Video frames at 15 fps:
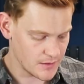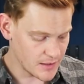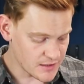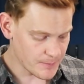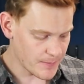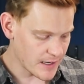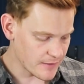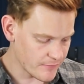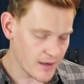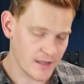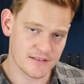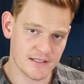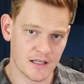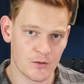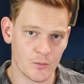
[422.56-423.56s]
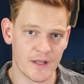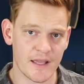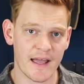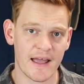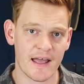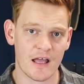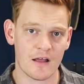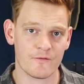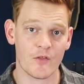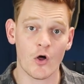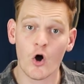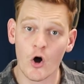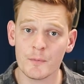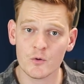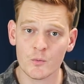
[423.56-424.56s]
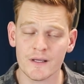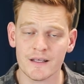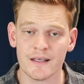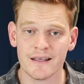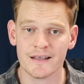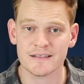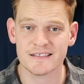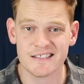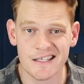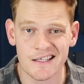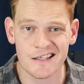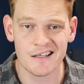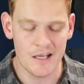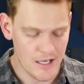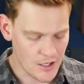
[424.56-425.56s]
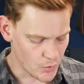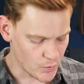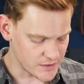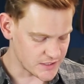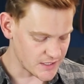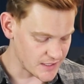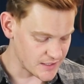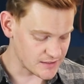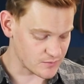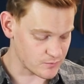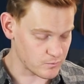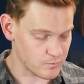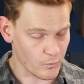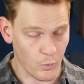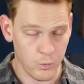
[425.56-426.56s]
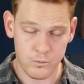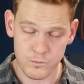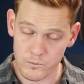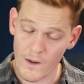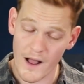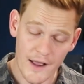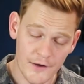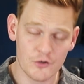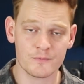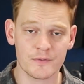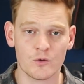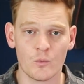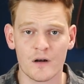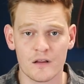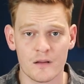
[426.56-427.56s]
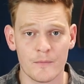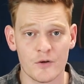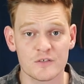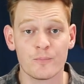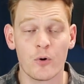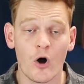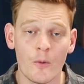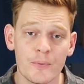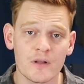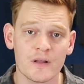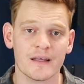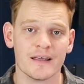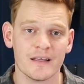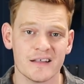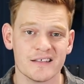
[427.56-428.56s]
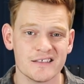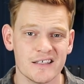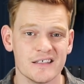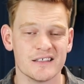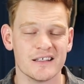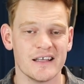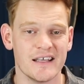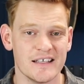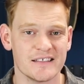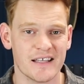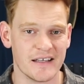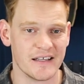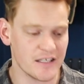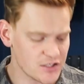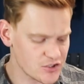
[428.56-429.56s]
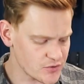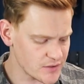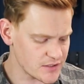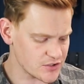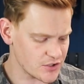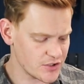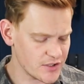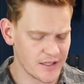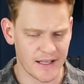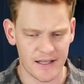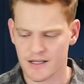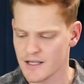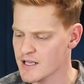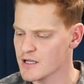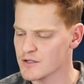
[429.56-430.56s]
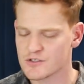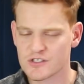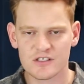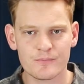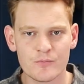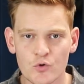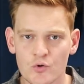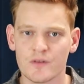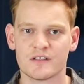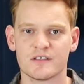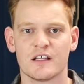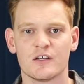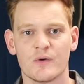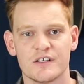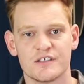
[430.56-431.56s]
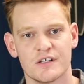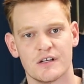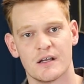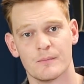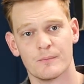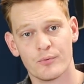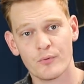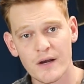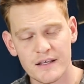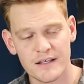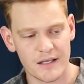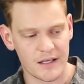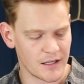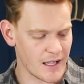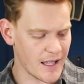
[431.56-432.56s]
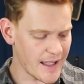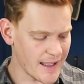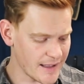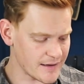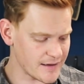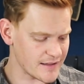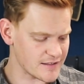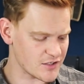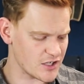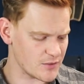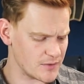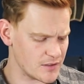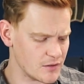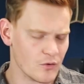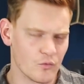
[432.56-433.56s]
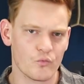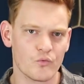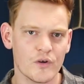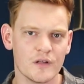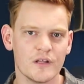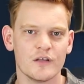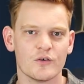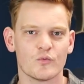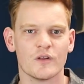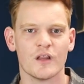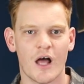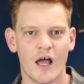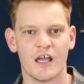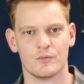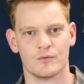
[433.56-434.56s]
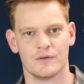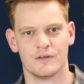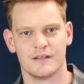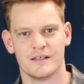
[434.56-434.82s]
In the Backfire Zealot, we have the Hobbywing ESC, which is arguably one of the most popular ESCs in the eSkate industry. So you're going to get smooth acceleration and braking, and it's going to be really reliable.